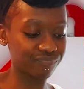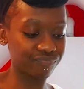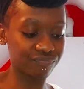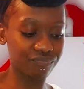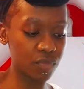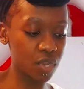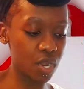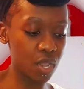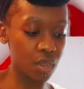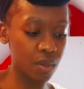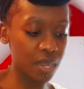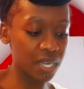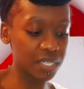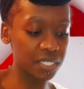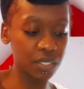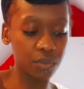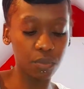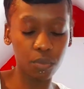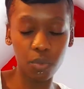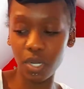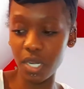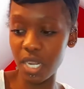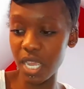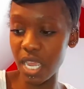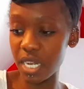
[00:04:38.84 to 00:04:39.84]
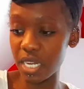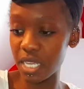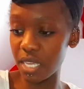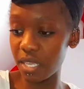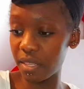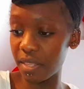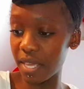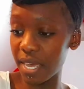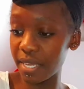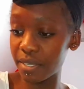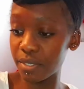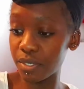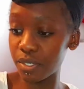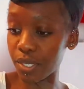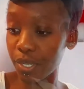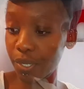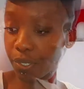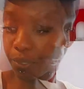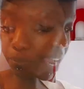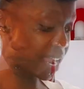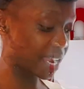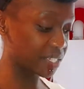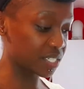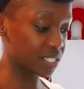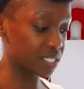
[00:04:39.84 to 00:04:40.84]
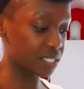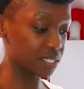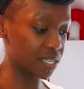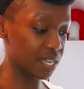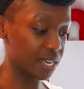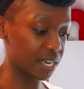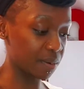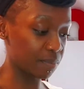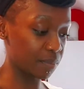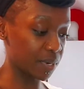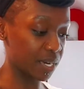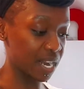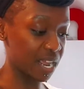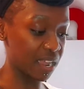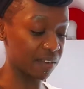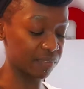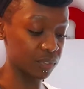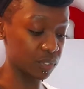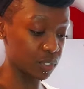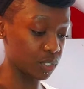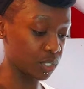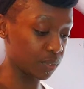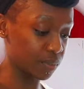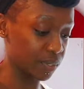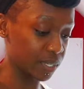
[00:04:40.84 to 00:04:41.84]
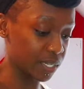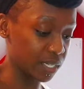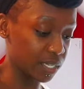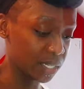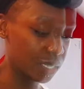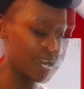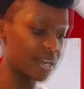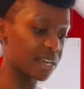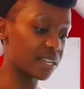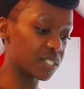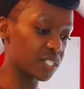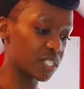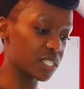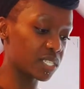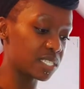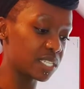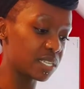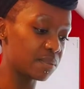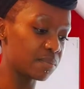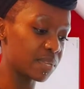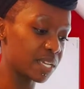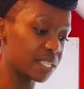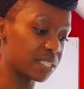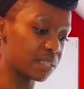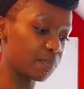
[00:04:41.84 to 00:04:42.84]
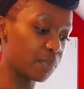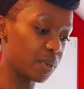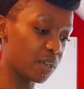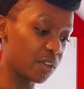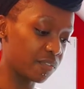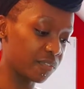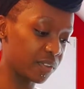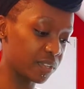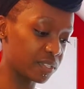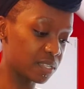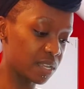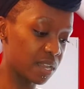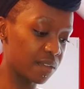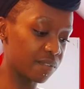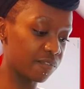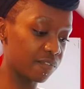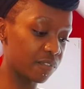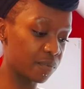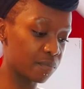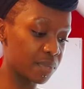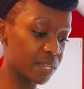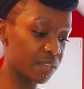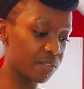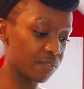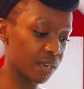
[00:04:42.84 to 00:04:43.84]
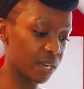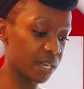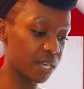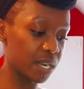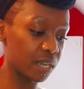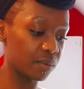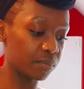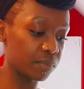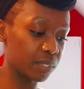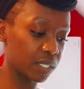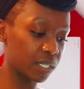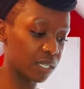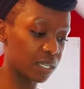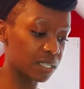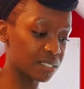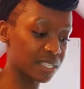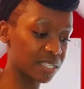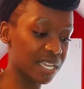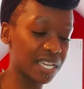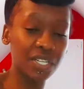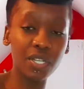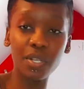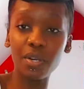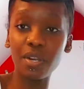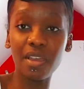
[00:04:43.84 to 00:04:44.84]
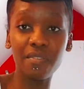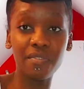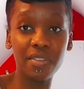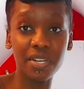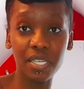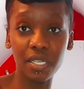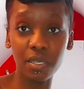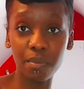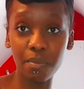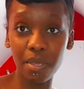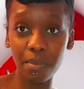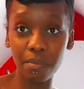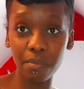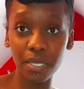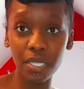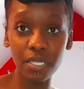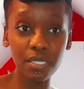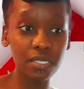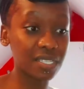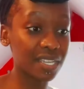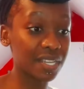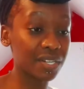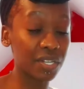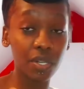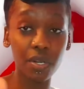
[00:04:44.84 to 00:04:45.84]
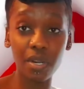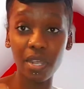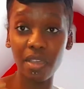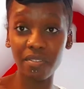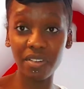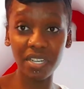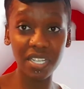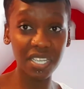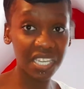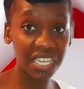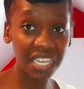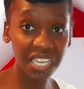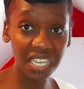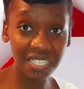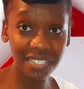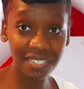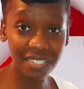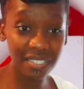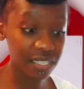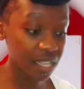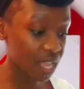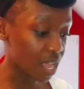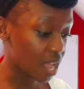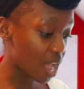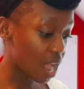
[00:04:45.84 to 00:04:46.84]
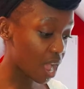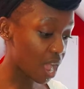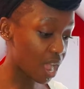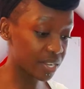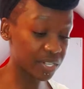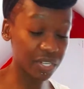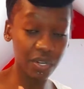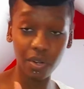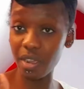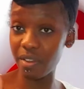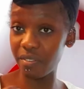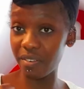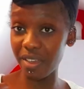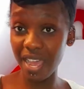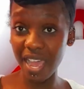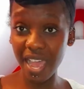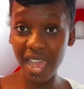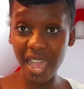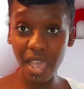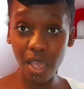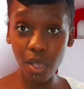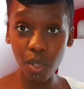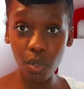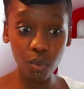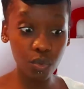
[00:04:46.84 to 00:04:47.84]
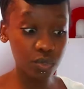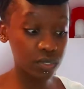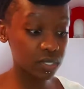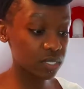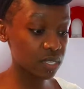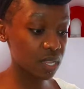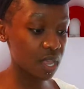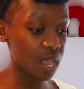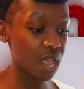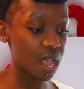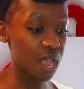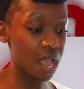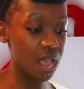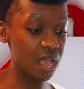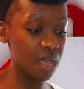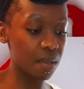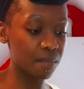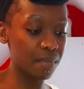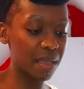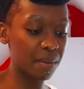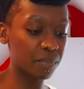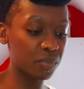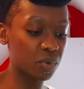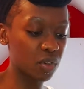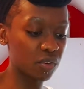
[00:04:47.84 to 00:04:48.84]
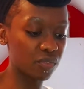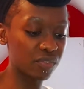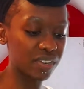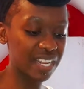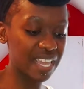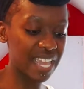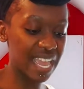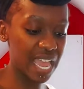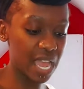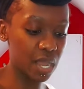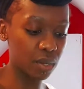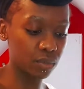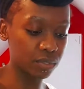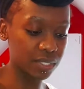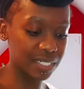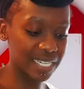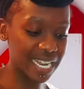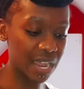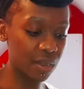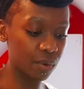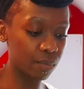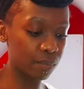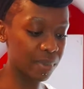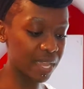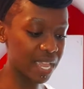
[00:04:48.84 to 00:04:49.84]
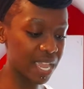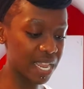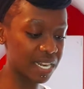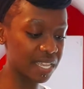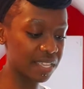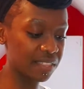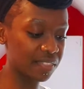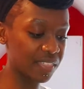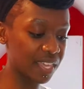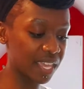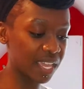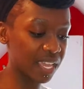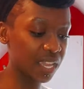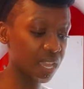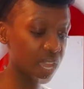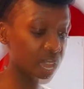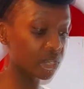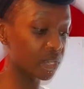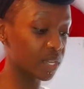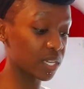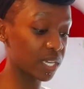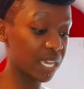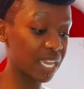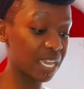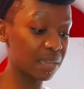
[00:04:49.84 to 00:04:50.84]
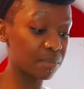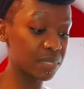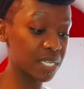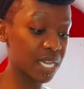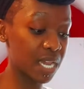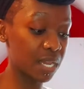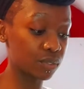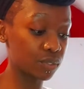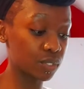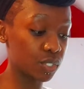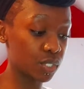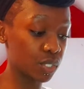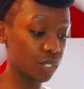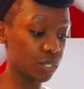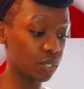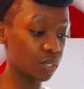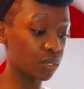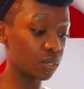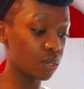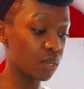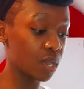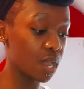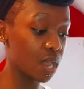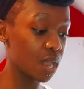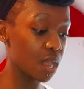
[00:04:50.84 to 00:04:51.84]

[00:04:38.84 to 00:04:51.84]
no, I didn't want any of that. So I just decided I'm gonna have to do it. And it just seemed like the perfect time for me right now because I don't have any commitments, I don't have any kids, I don't have a house, I'm not really held down by anything. So it came down to,